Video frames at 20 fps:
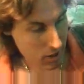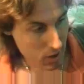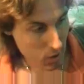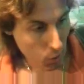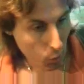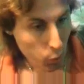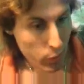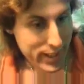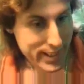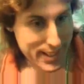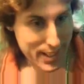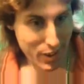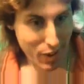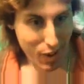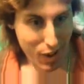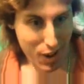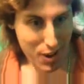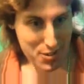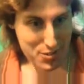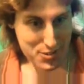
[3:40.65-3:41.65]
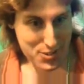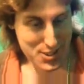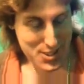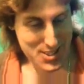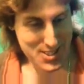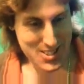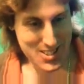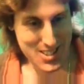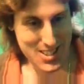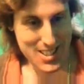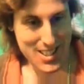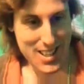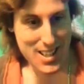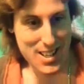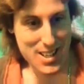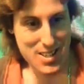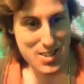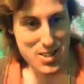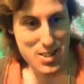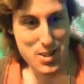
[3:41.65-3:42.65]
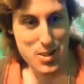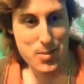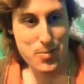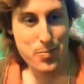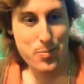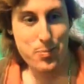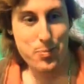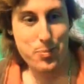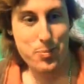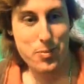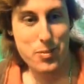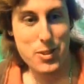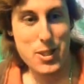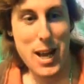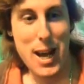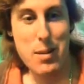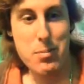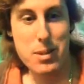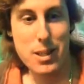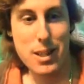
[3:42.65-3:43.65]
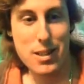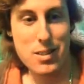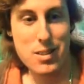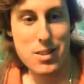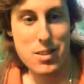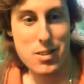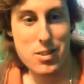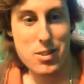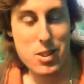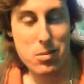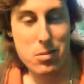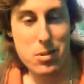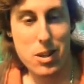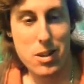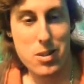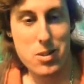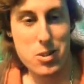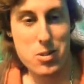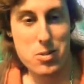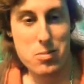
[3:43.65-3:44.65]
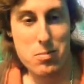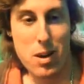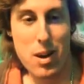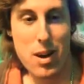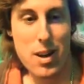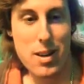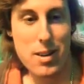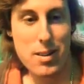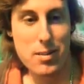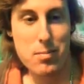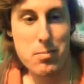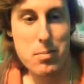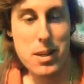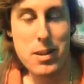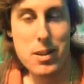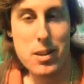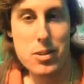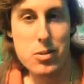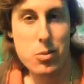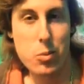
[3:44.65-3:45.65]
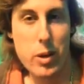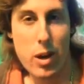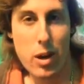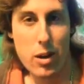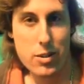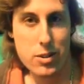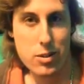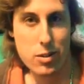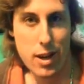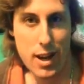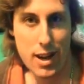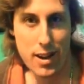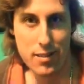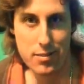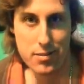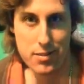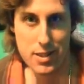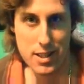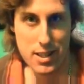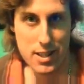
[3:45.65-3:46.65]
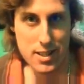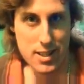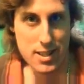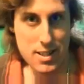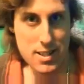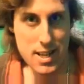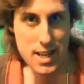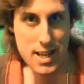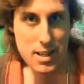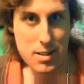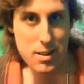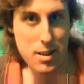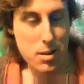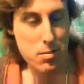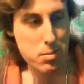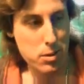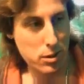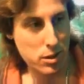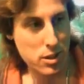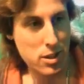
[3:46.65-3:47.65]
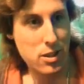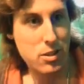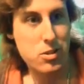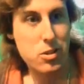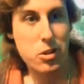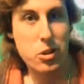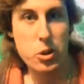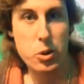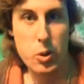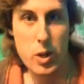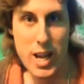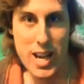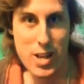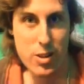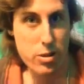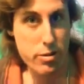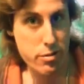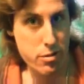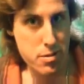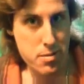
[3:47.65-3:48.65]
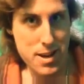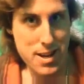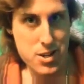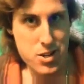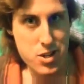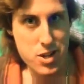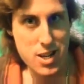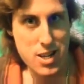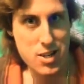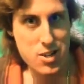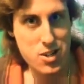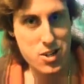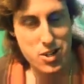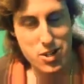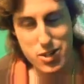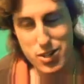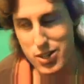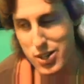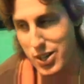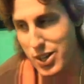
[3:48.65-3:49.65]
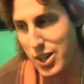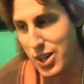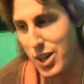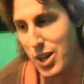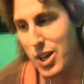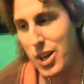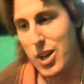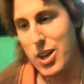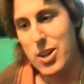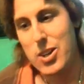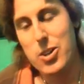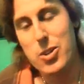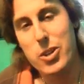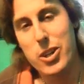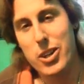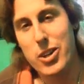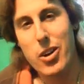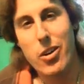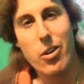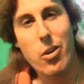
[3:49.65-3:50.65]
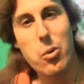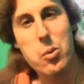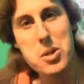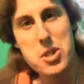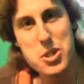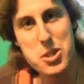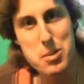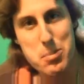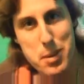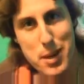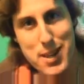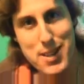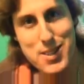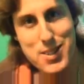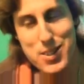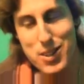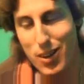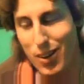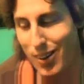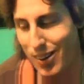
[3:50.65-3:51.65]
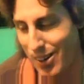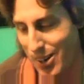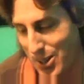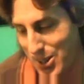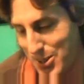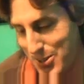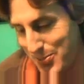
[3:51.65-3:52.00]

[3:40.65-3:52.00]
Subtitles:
we can often, in tapping into the subconscious mind, because we also have the innate ability to create through imagination, you cannot always depend on